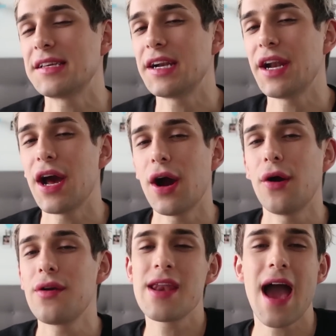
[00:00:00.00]
you didn't
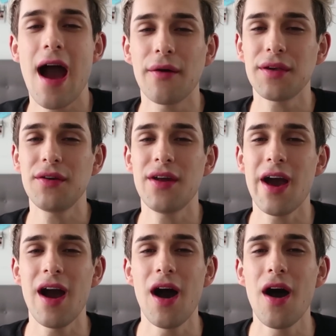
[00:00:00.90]
know. Now you
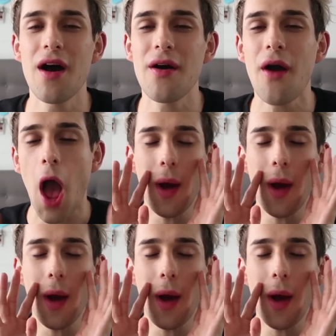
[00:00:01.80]
know.